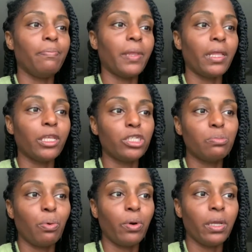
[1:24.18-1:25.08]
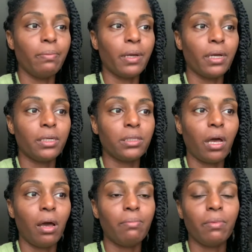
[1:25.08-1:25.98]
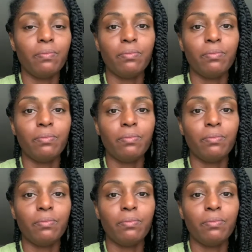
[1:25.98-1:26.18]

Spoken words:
at this point because I'm